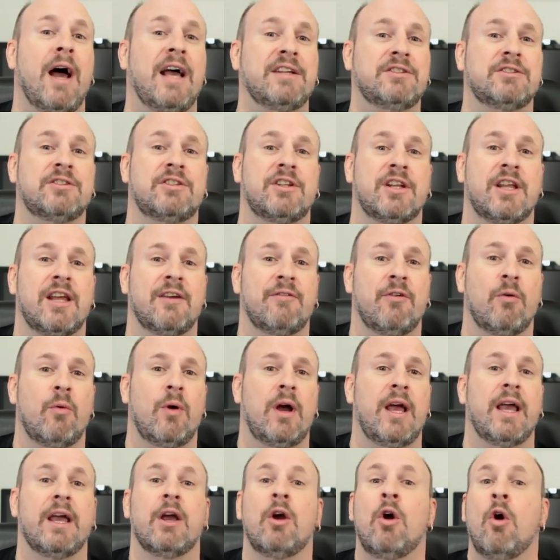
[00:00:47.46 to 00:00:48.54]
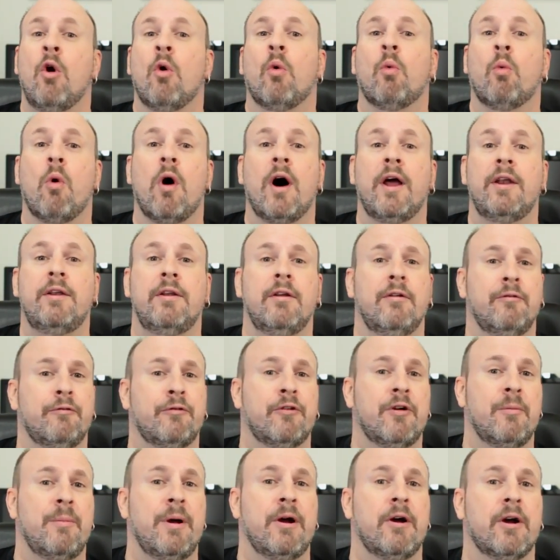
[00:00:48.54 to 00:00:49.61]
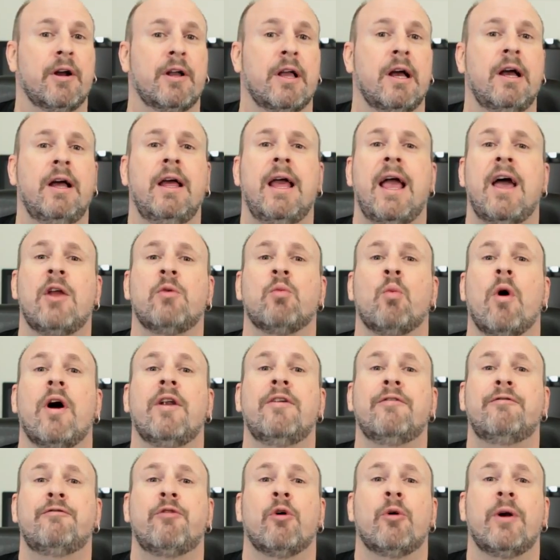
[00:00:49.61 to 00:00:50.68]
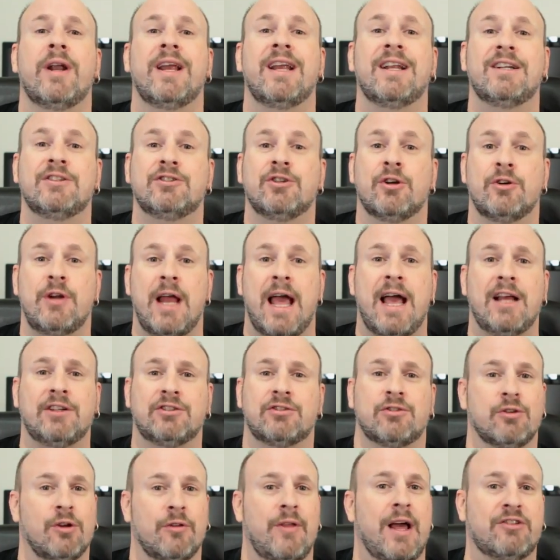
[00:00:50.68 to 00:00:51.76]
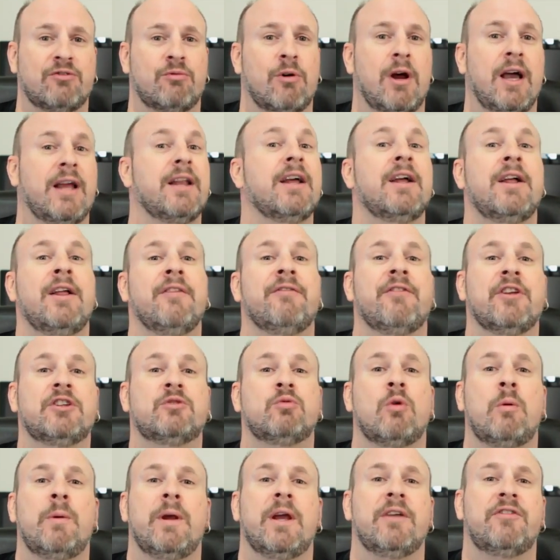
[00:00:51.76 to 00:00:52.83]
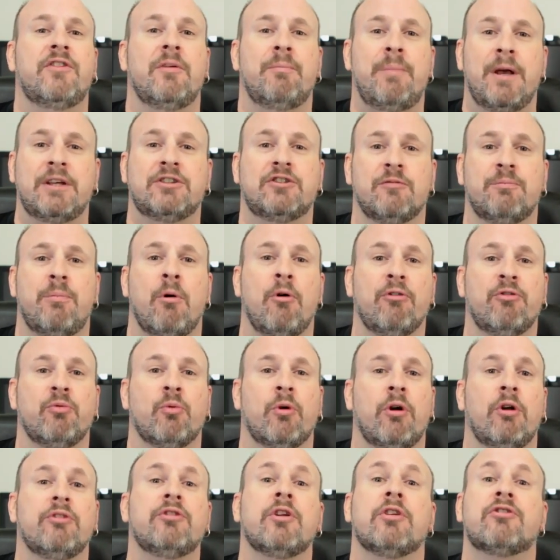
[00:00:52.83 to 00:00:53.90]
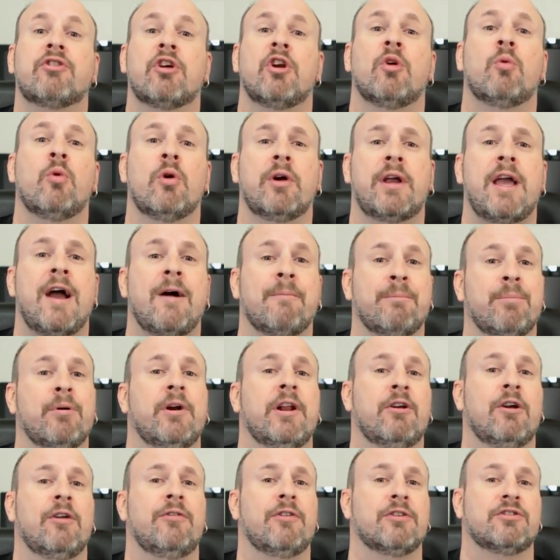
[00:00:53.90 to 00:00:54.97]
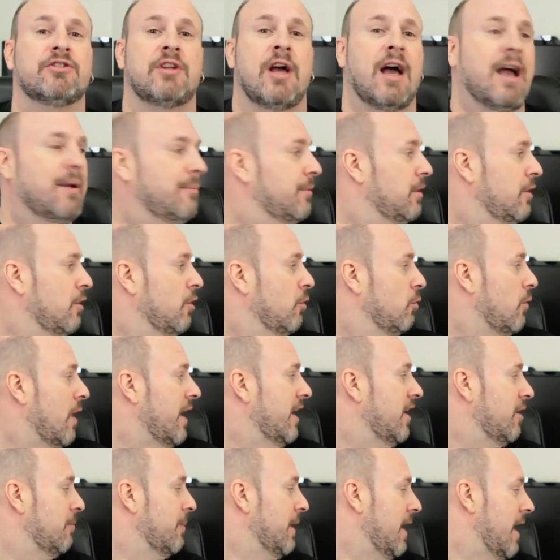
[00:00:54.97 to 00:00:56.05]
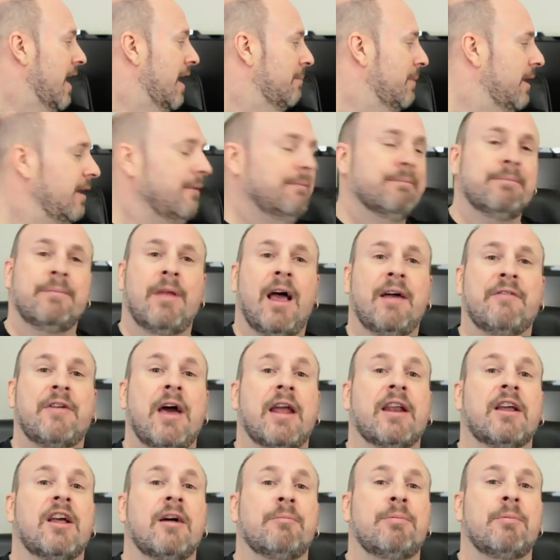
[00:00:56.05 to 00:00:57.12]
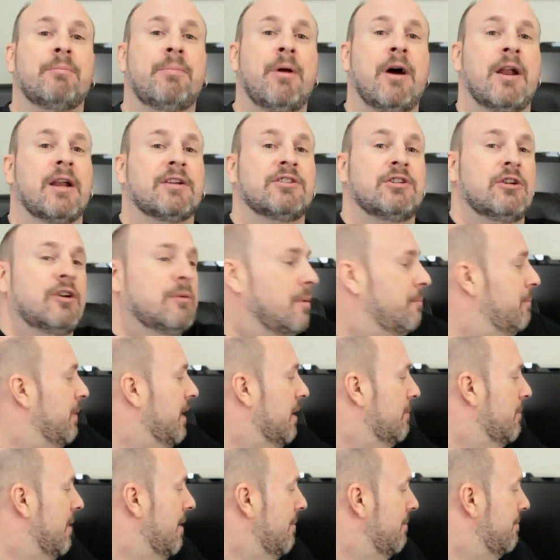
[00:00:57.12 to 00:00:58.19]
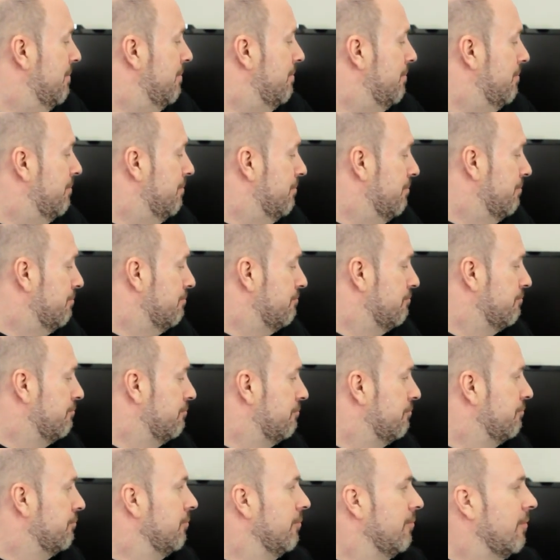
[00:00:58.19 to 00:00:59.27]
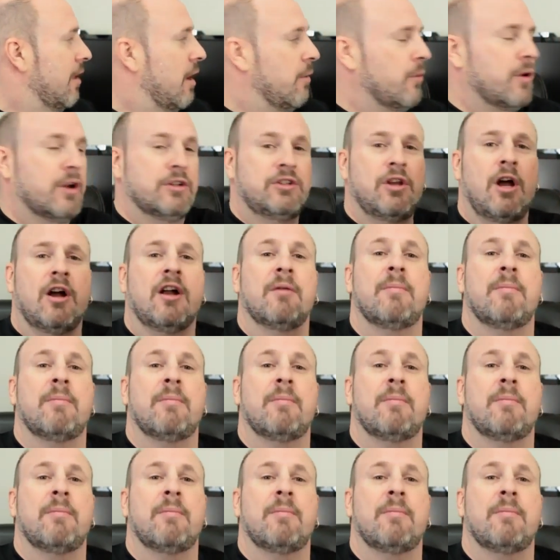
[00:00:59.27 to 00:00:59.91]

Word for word: prizes to give away one for America and one for international. That's right. This is where we get the best of both worlds, and it's going to work out pretty good this time. Right here behind me, I've got a couple products here. I'm going to pick them up and we're going to